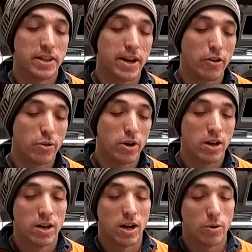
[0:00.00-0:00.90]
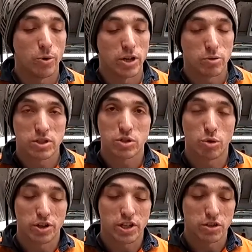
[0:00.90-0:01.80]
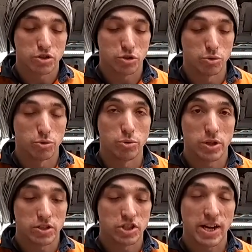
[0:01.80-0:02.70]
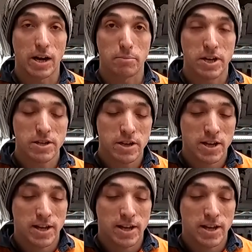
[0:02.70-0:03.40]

Now, when I was talking to JRP,